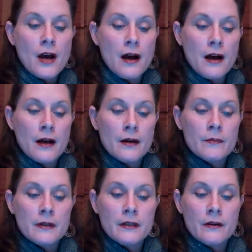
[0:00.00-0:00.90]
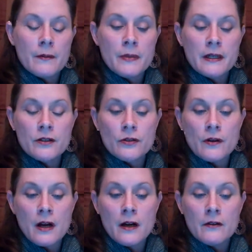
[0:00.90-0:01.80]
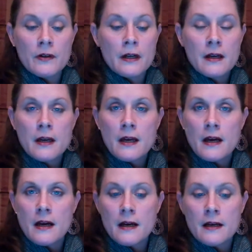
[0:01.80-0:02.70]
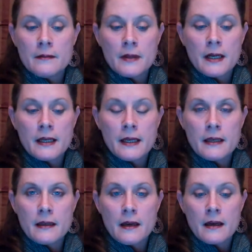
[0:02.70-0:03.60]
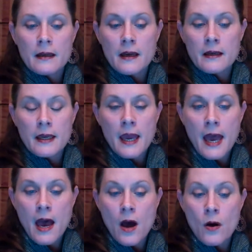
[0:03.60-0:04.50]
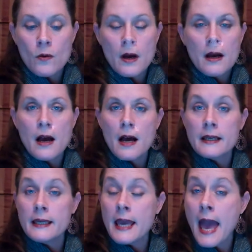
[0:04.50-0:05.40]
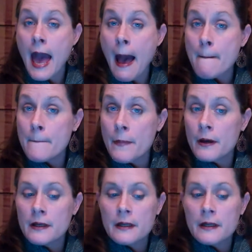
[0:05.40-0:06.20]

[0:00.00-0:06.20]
a picture of a cow, a cap,